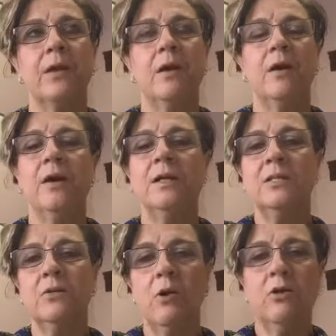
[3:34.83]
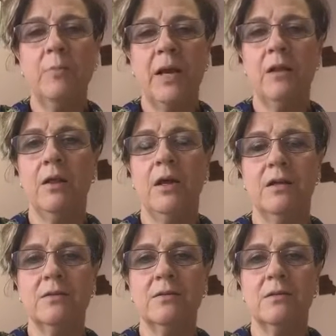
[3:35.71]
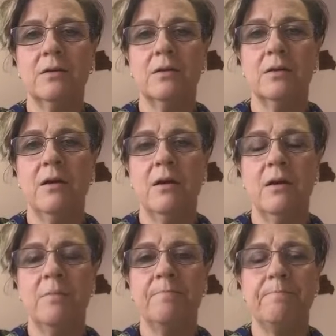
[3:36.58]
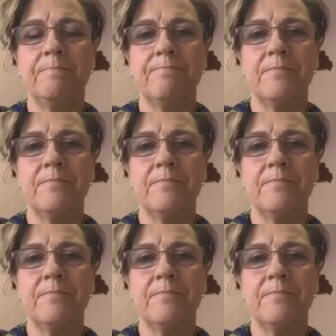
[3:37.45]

I tell all of my clients, um,